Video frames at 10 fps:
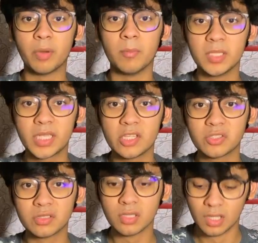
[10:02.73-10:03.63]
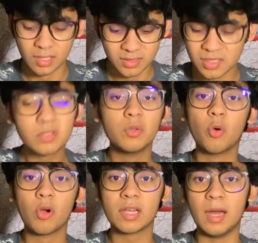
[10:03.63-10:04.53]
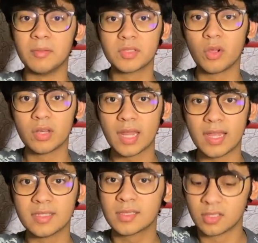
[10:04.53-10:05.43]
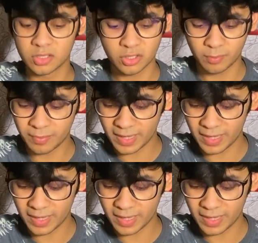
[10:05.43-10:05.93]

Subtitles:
publication, just go on Amazon and search up